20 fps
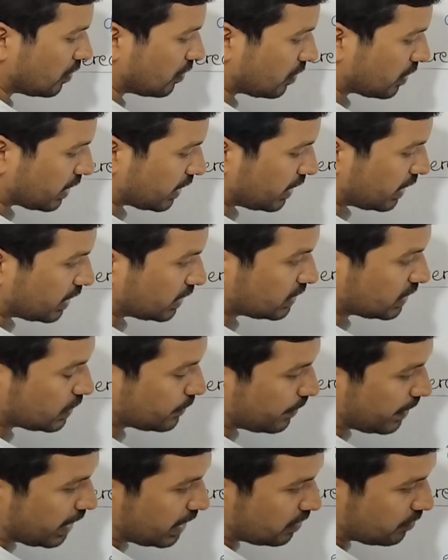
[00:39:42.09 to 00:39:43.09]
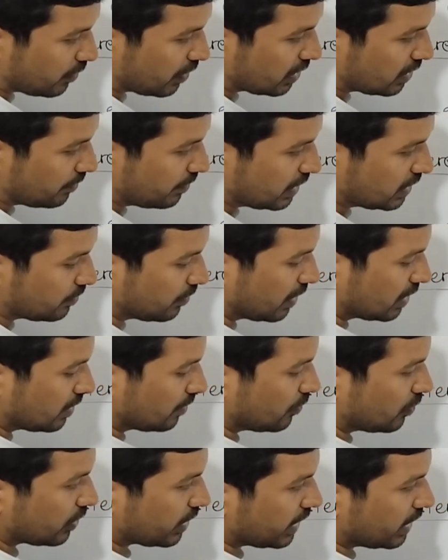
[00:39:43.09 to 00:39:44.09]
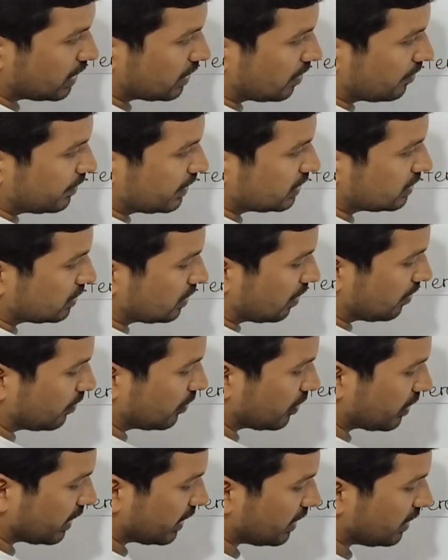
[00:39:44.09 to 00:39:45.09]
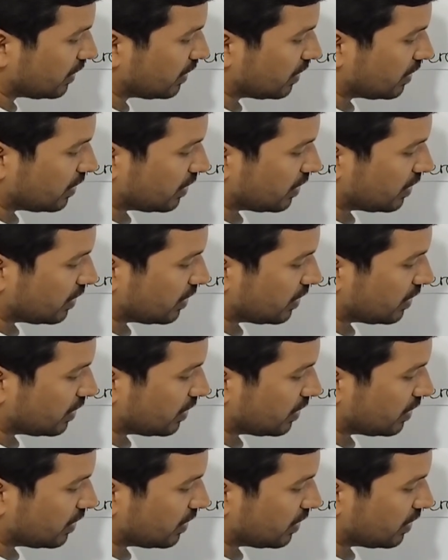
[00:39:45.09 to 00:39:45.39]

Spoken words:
Okay, at this point, bottom is bottom okay, top is top okay.